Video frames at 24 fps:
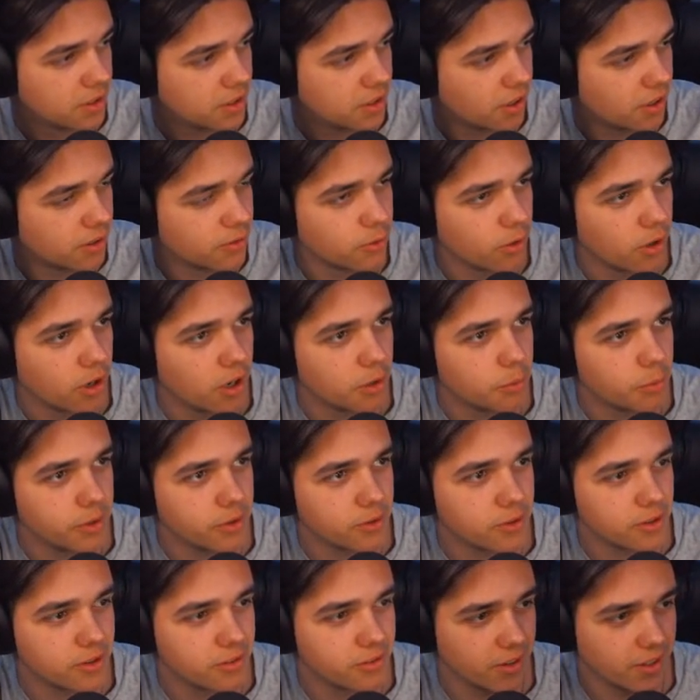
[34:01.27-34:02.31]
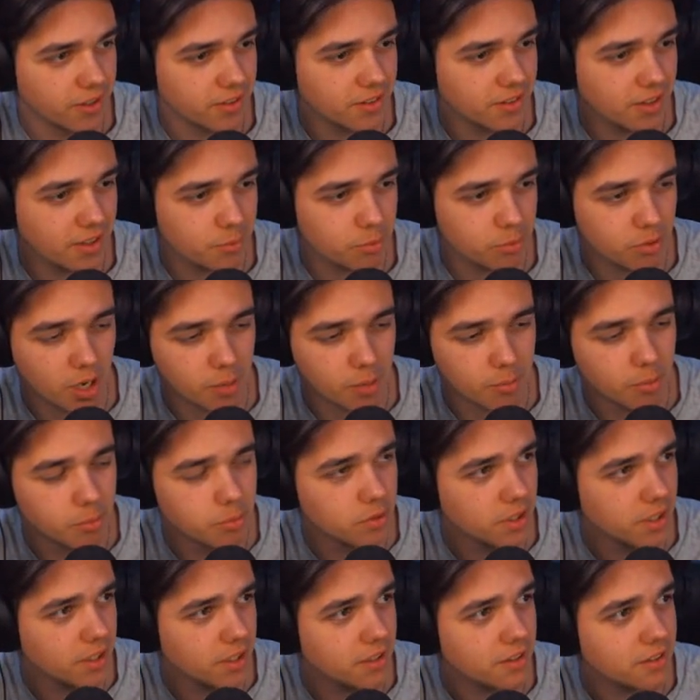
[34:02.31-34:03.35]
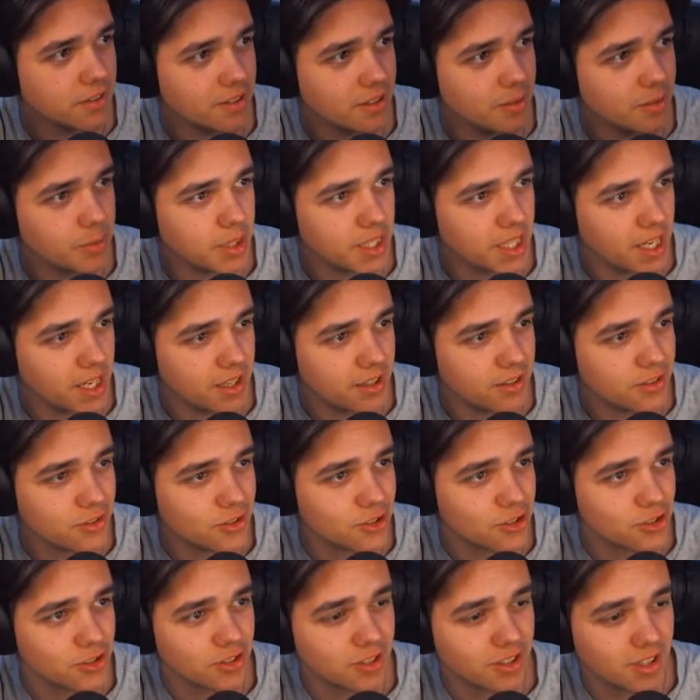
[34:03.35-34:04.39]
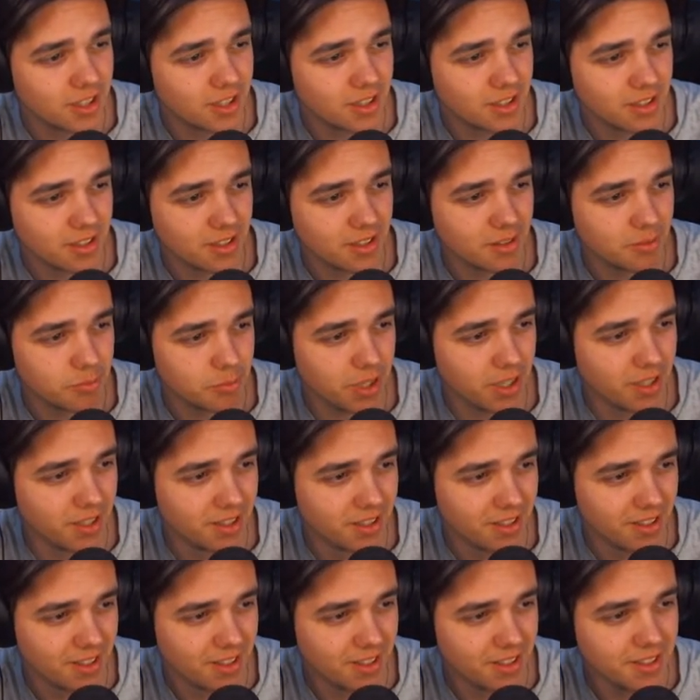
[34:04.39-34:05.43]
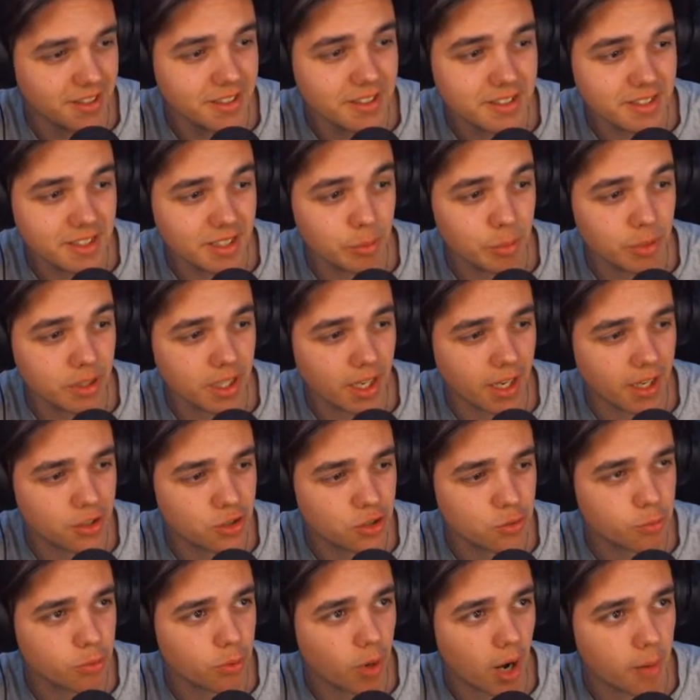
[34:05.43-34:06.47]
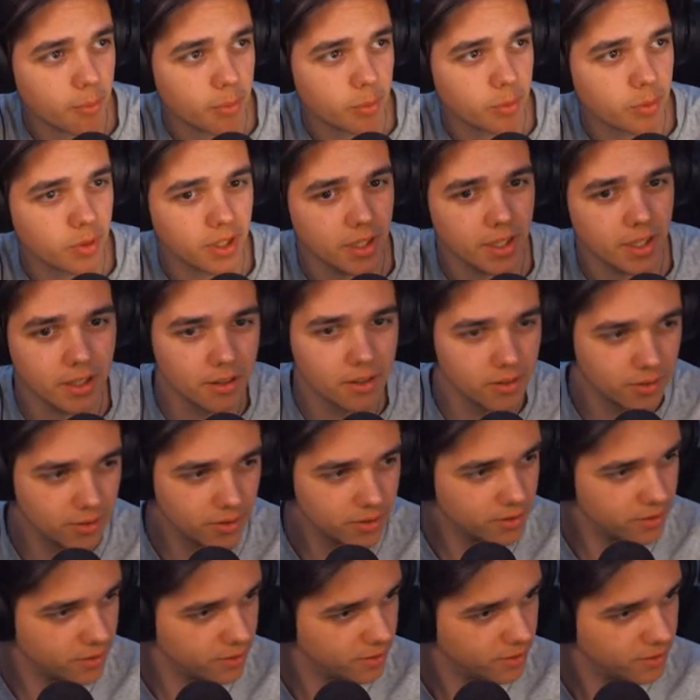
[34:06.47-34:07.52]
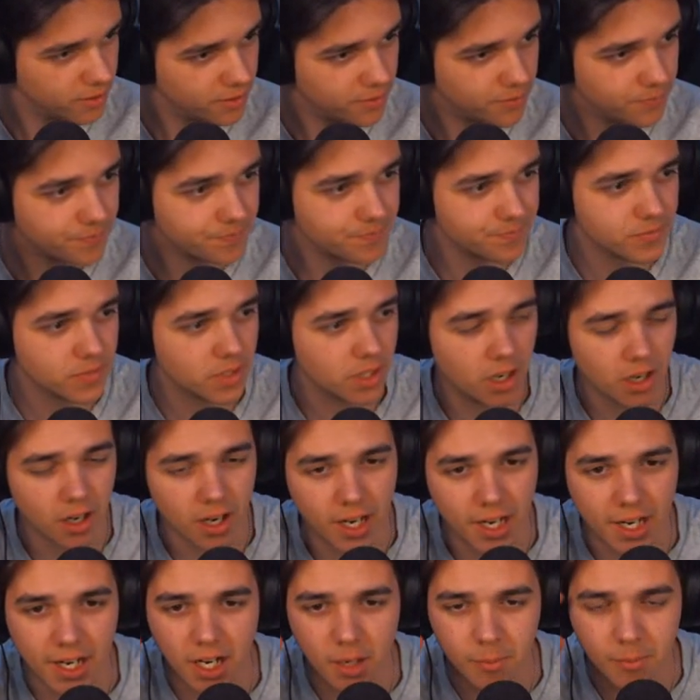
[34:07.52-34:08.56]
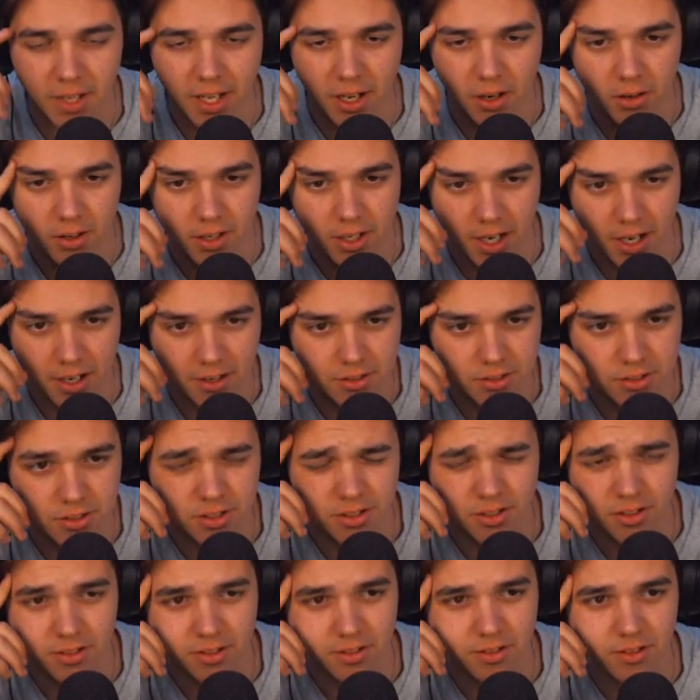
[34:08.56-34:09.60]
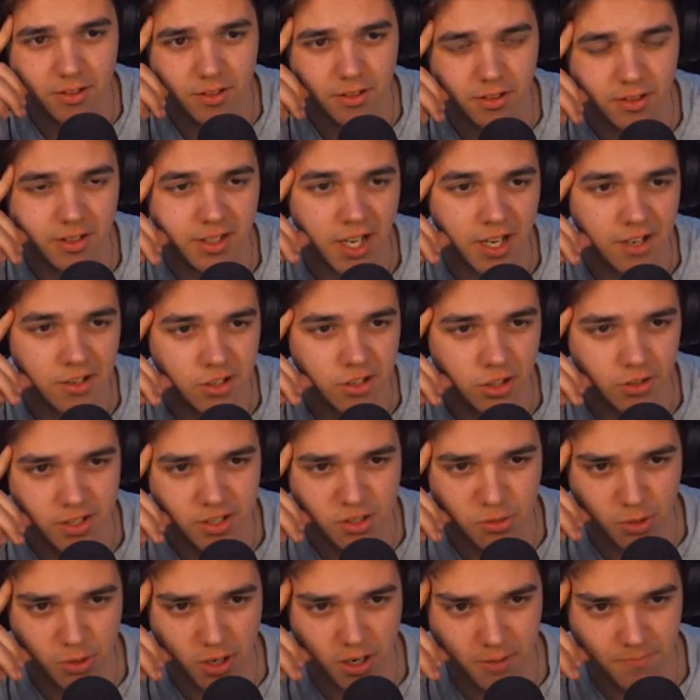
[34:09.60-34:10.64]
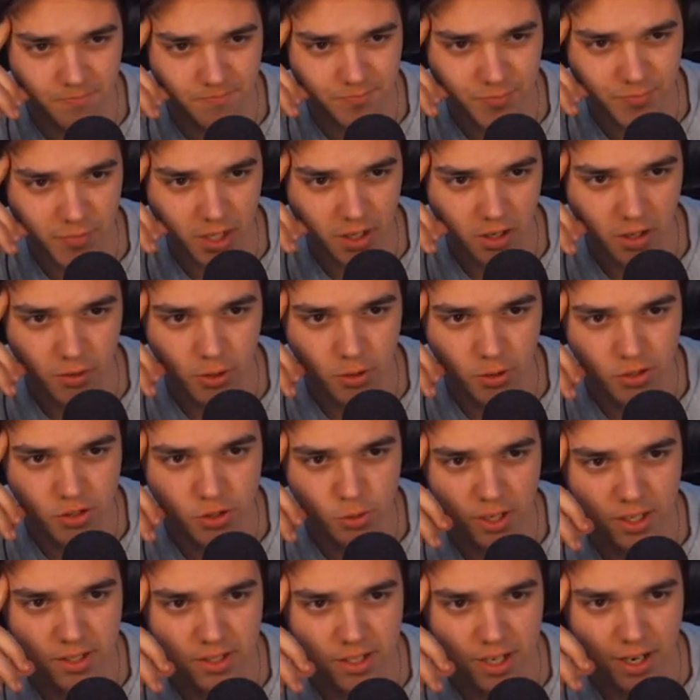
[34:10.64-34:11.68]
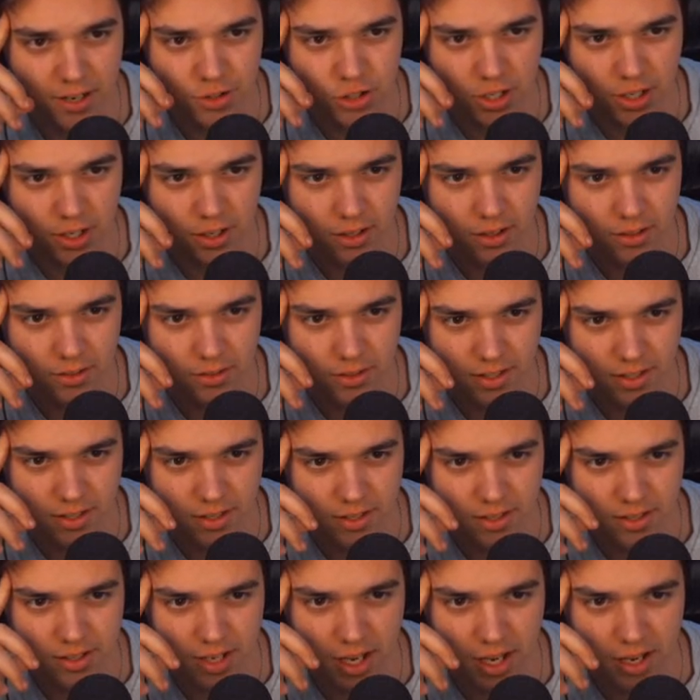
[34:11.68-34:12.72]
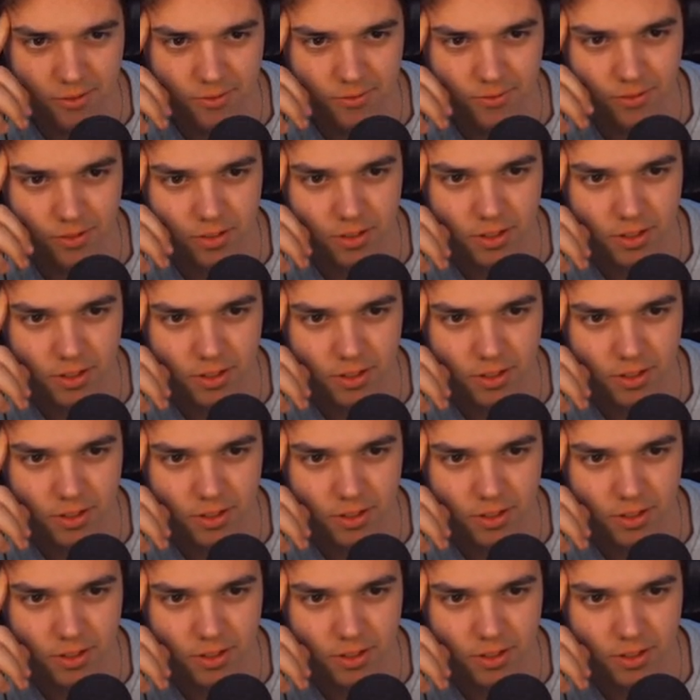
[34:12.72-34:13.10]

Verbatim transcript: Gone wrong. We were evicted. Probably. Tbh. TBH, probably. All right, help me out, guys. Okay, so this one, there's three touching. This is safe.